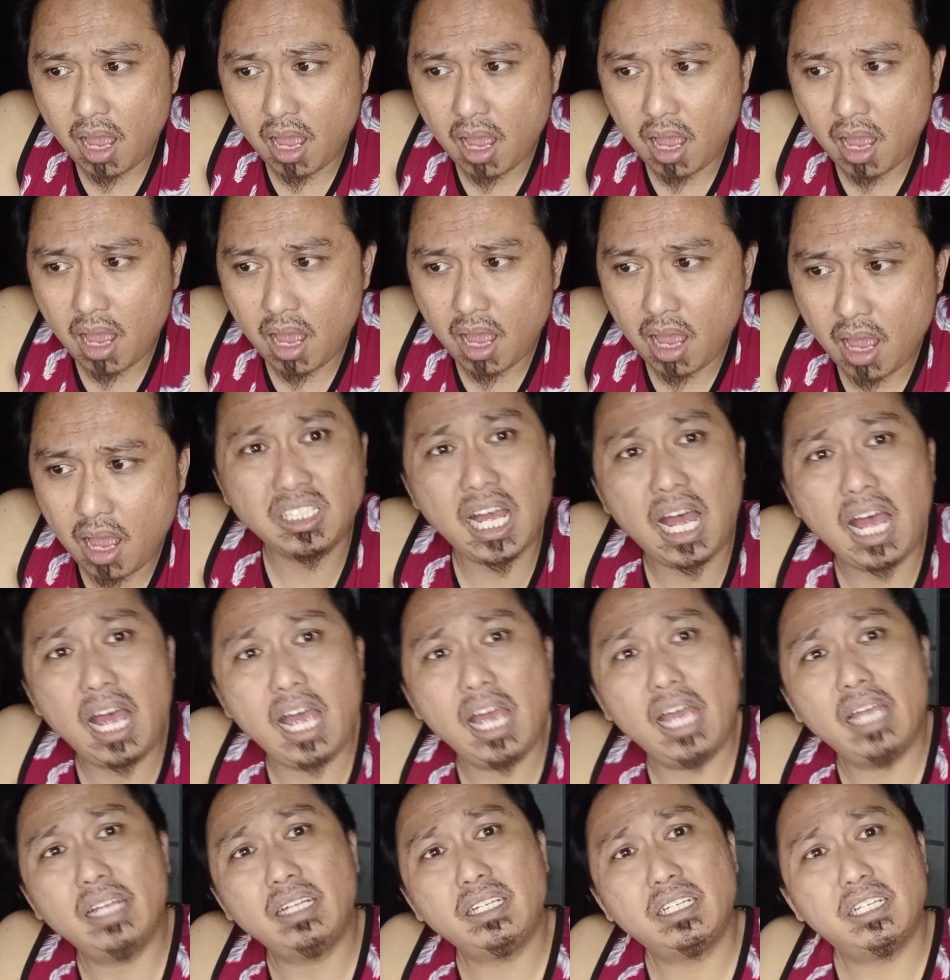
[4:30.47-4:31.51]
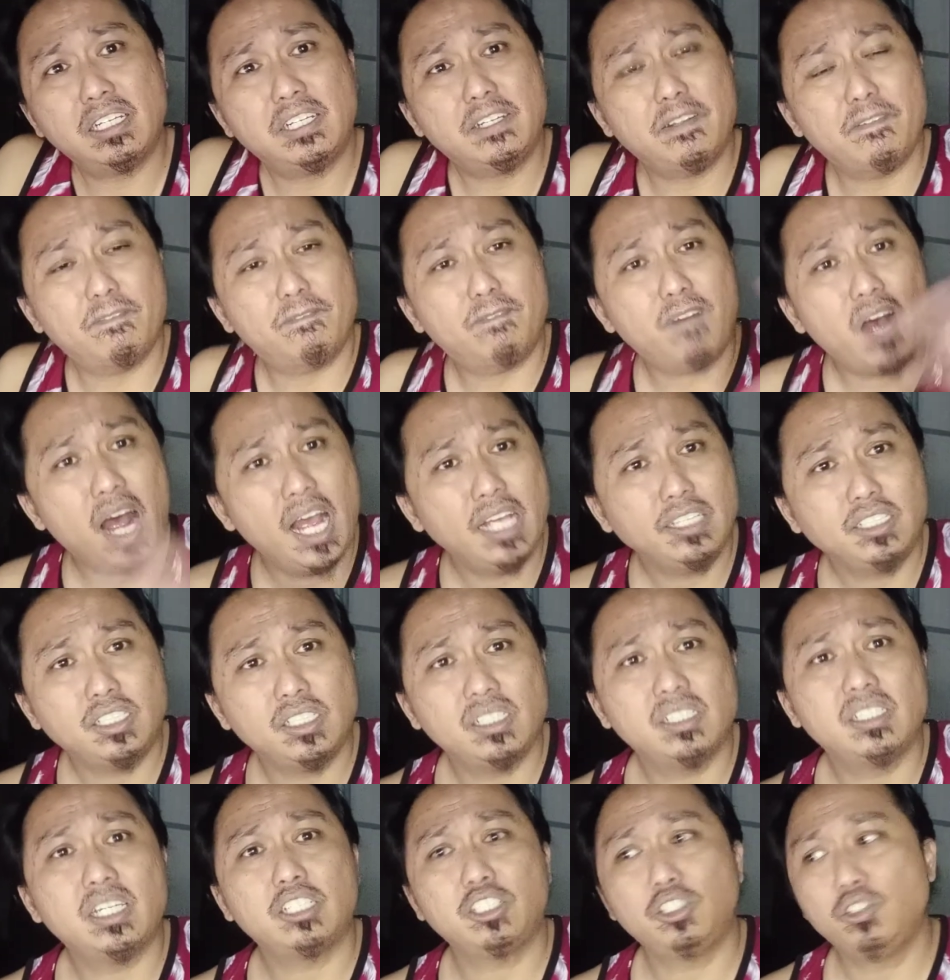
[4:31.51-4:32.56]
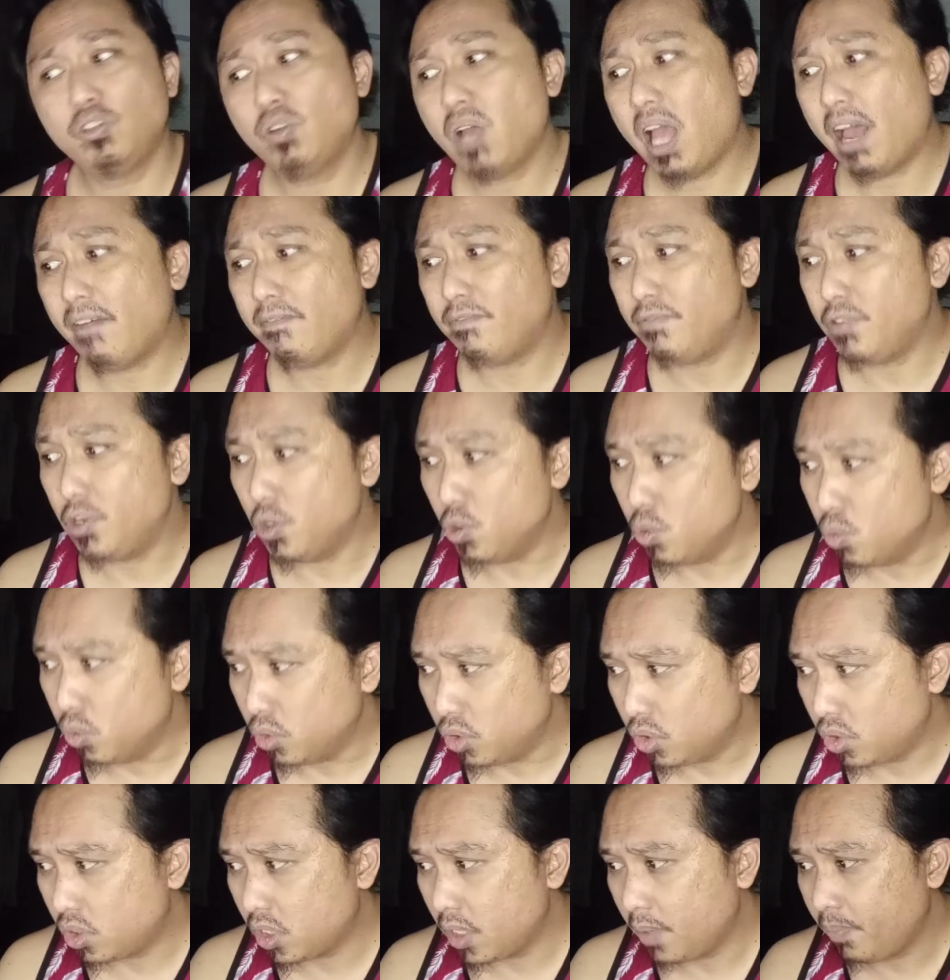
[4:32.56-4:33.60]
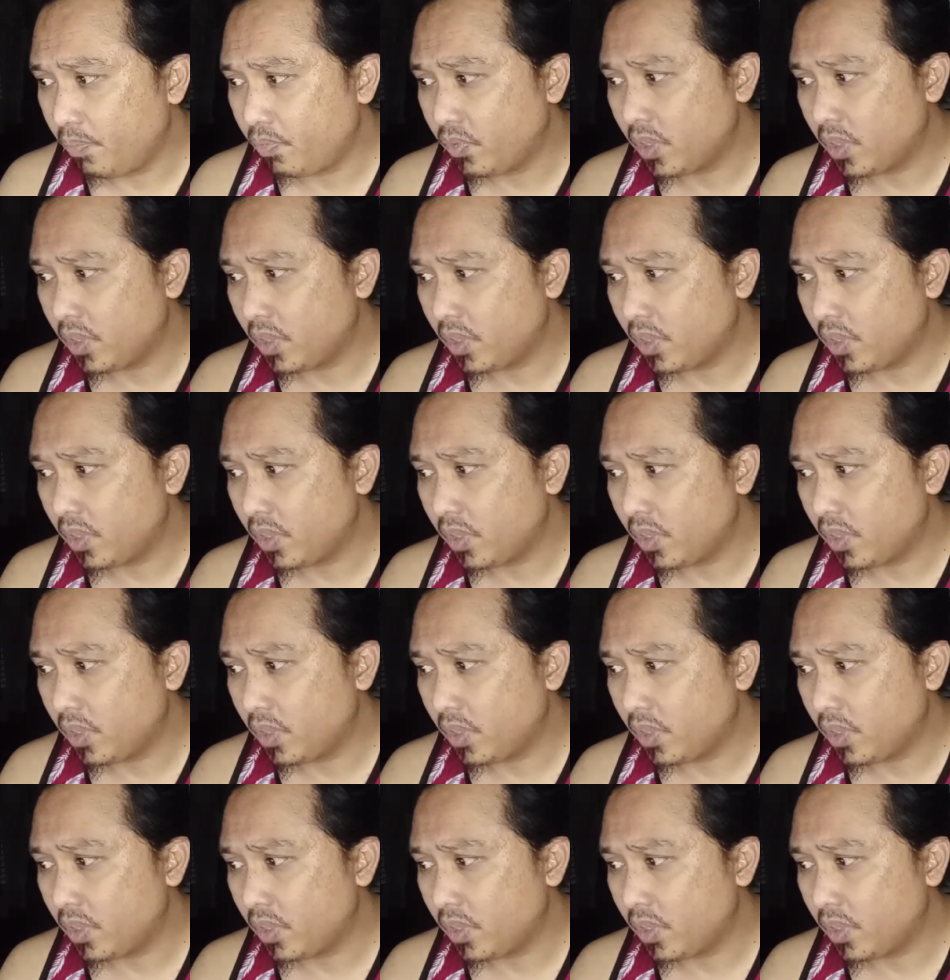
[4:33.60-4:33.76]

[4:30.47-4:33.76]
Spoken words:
outside the devices that you have used,